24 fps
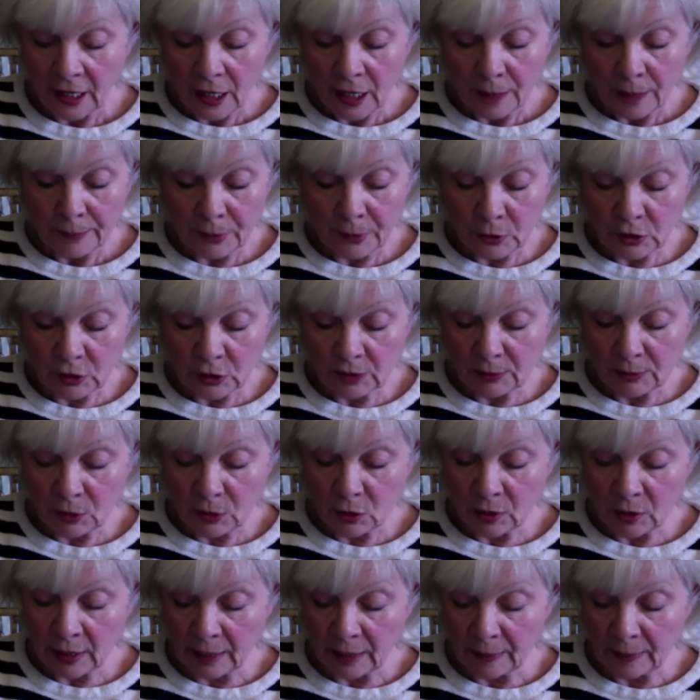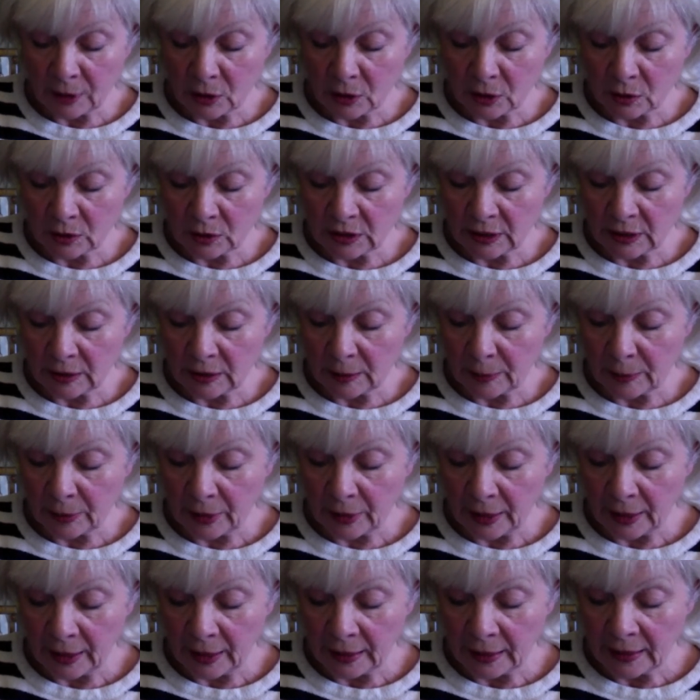boosts mood chemicals in the
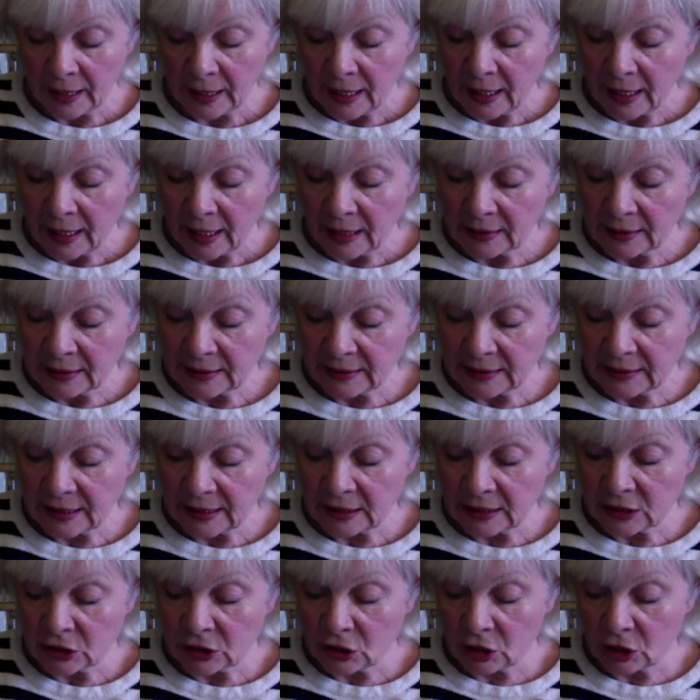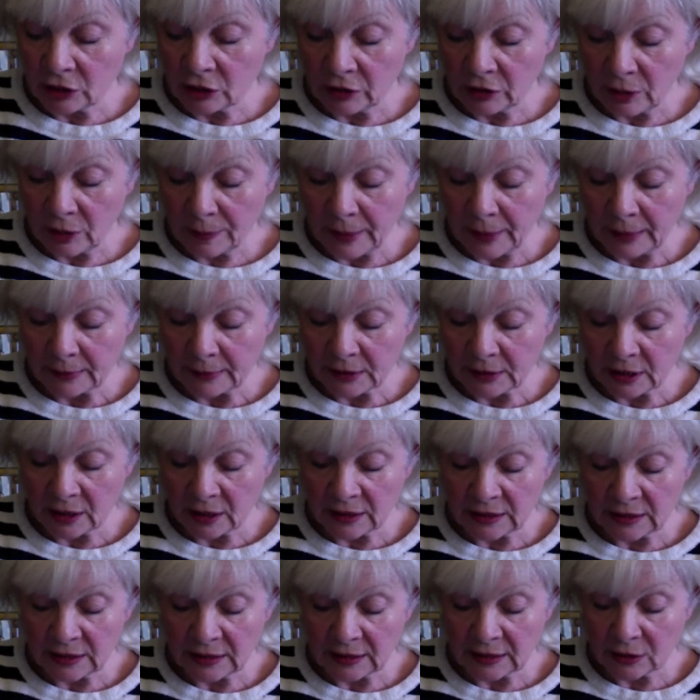brain, and sends neuropeptides
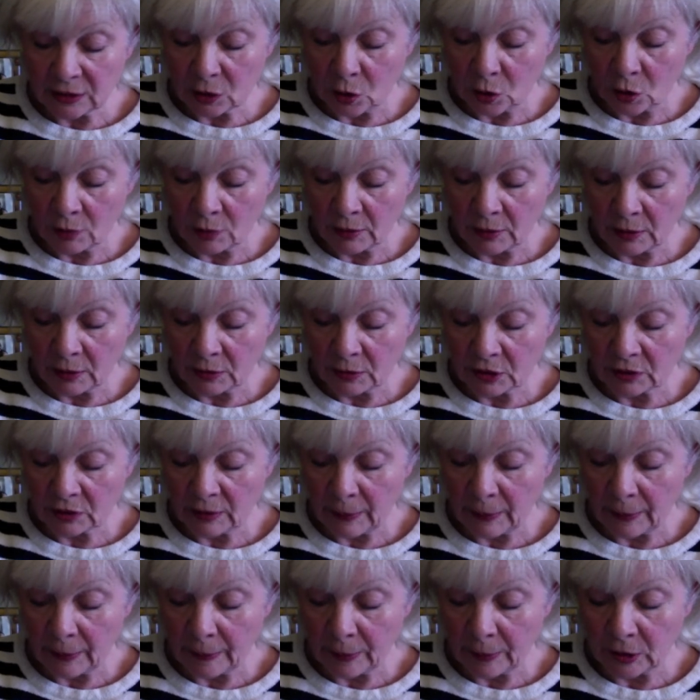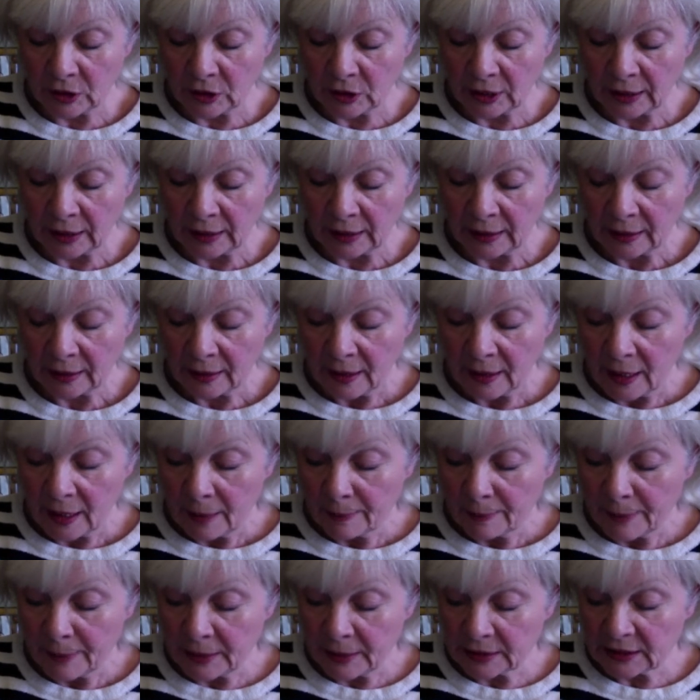and other hormones around the body.
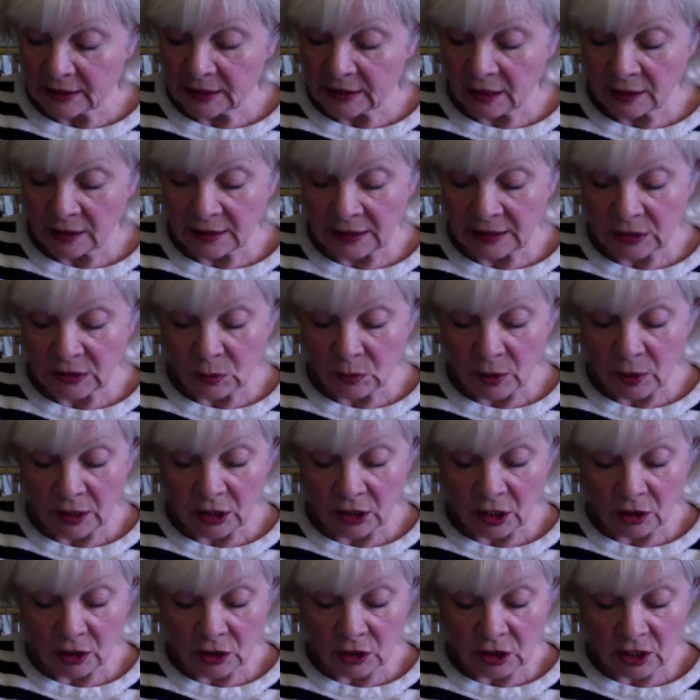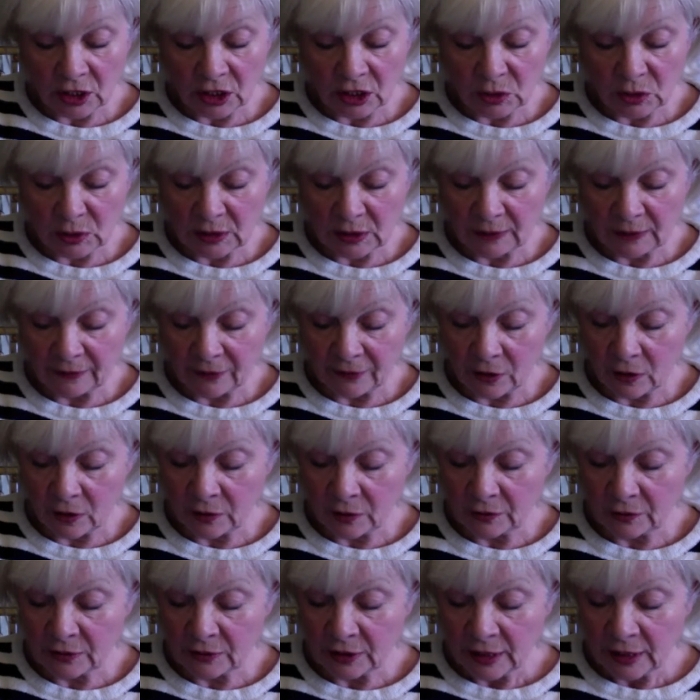But studies where no touch was involved
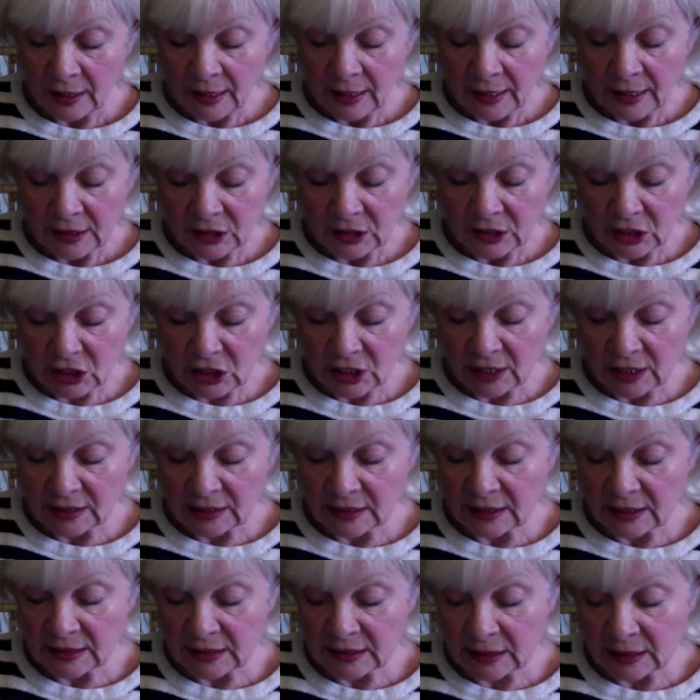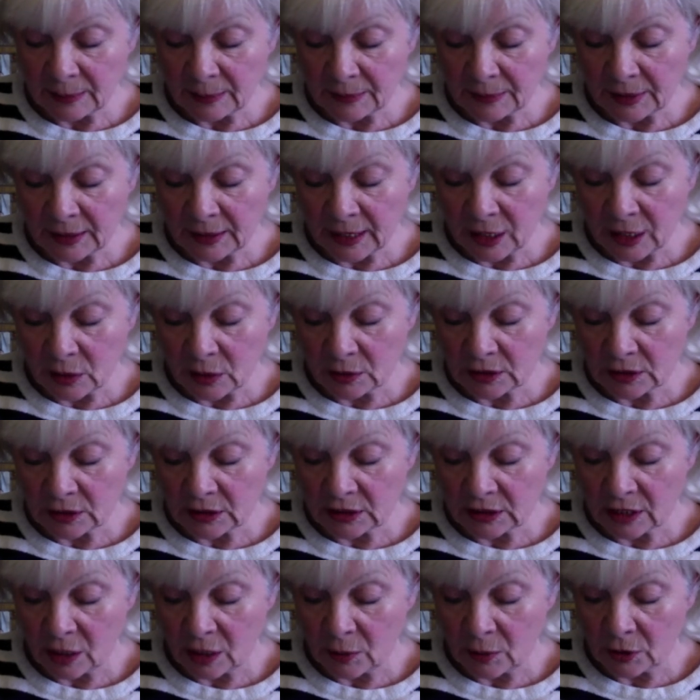suggest that something else is
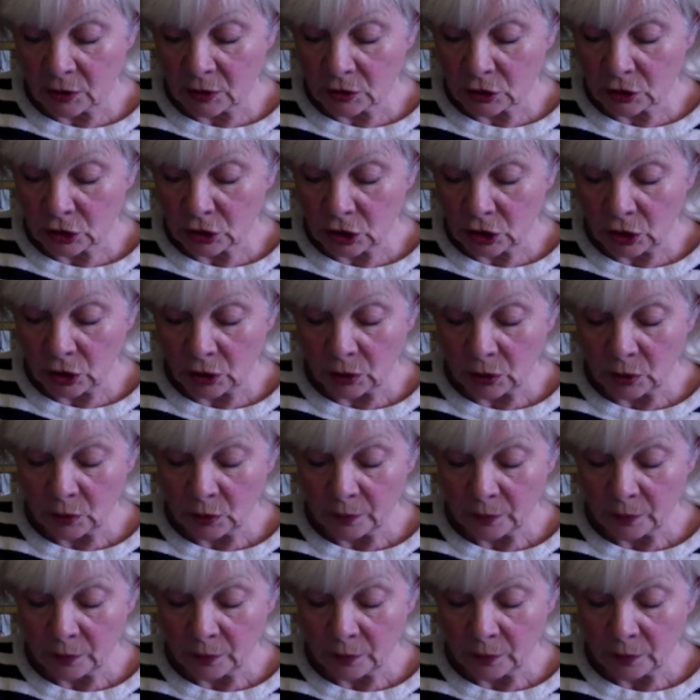going on too.